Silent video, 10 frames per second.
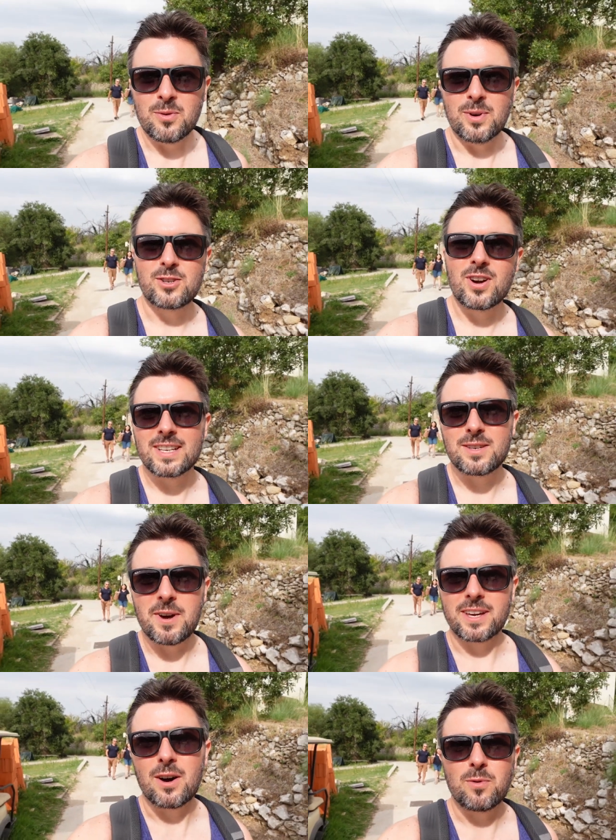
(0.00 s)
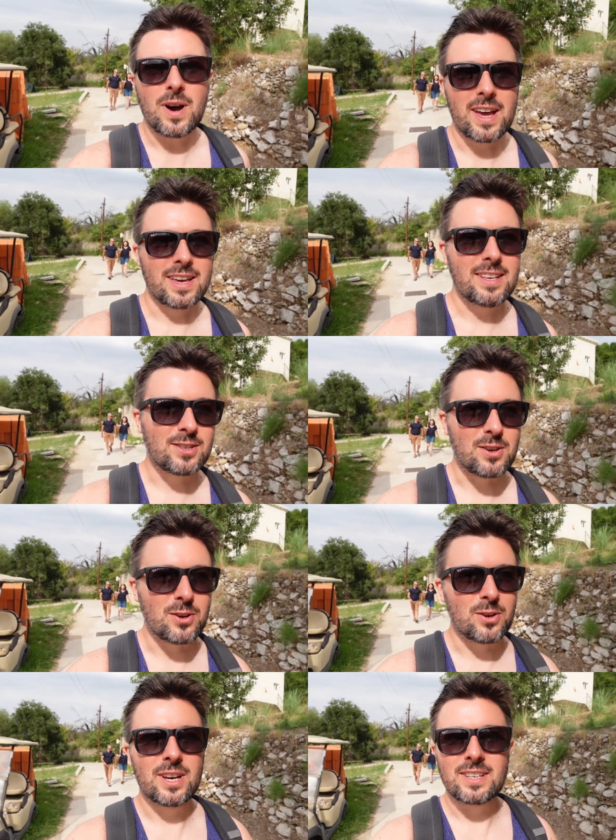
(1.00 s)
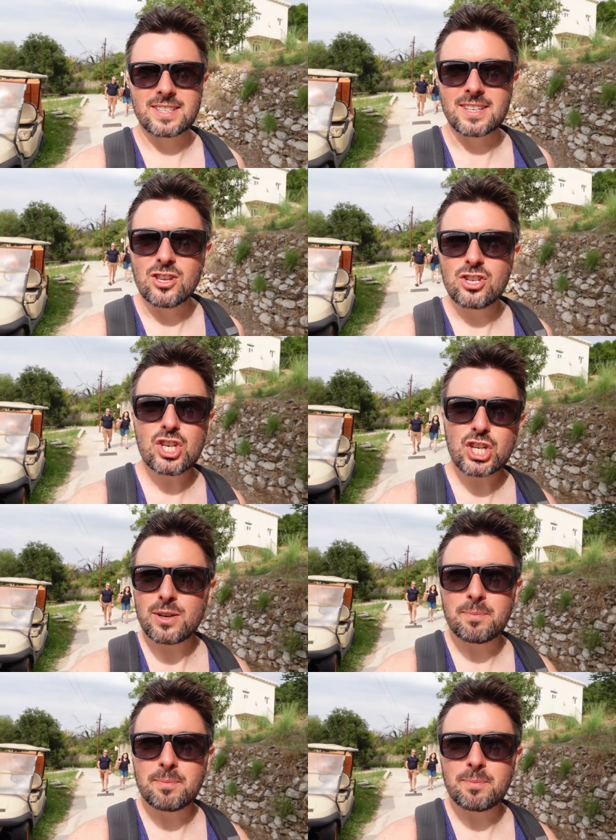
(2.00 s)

We're trying to make our way to Sunj